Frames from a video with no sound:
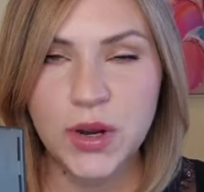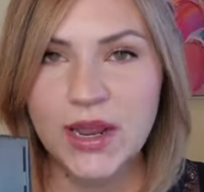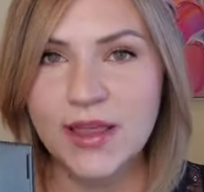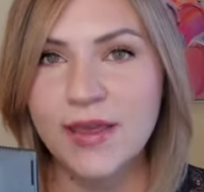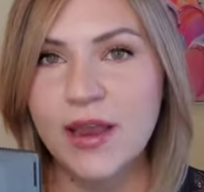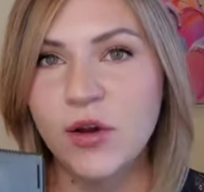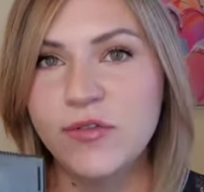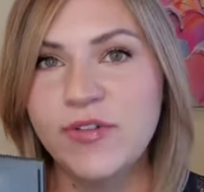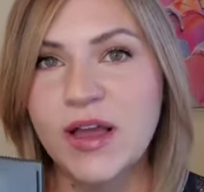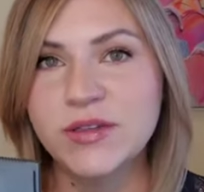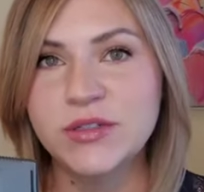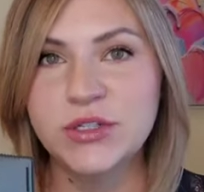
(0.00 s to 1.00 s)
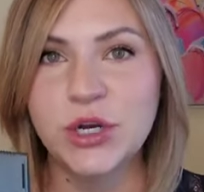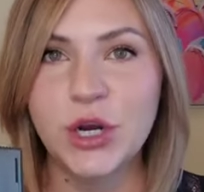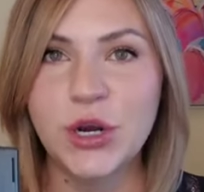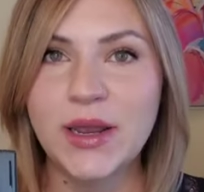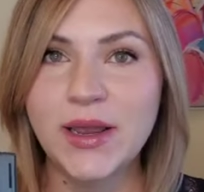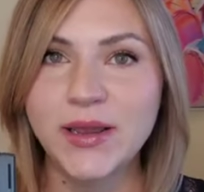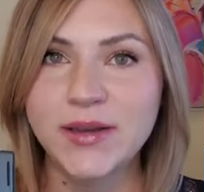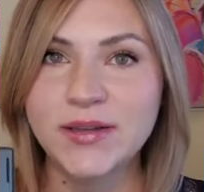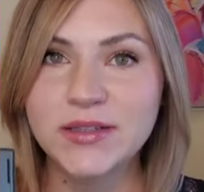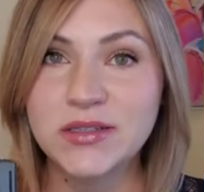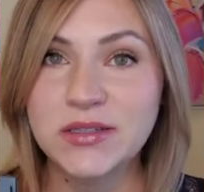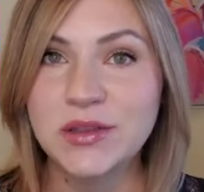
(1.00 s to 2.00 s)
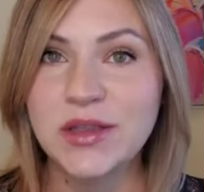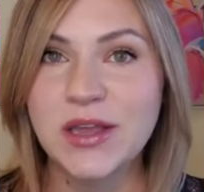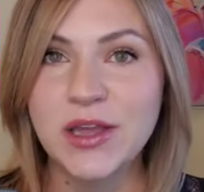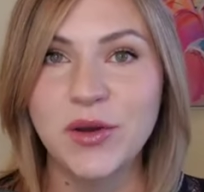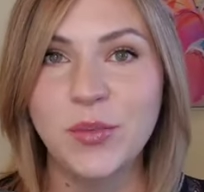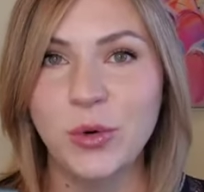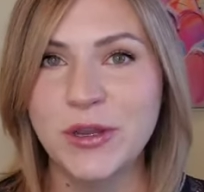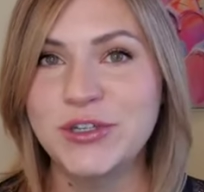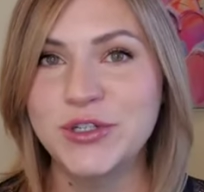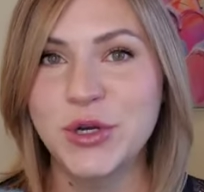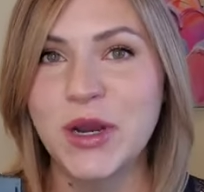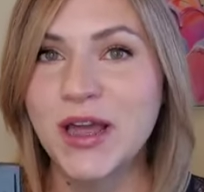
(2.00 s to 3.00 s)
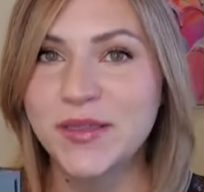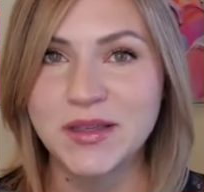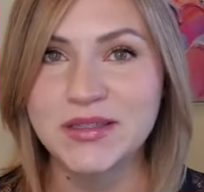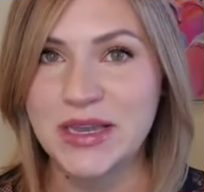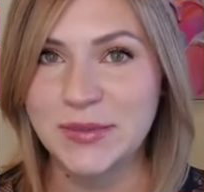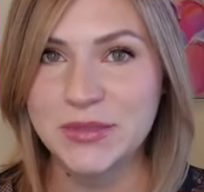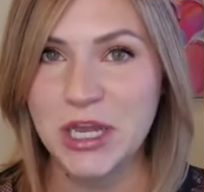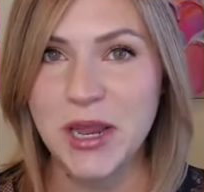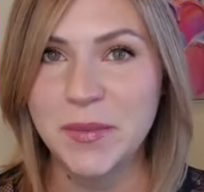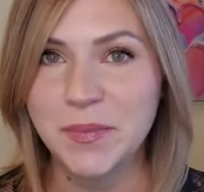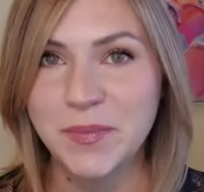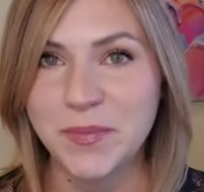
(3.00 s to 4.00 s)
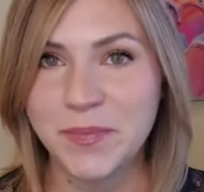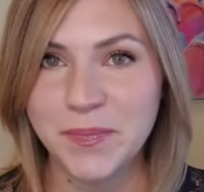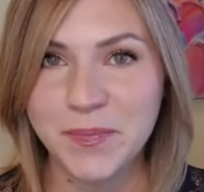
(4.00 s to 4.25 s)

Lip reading: drying the hair faster and sealing in moisture at the same time.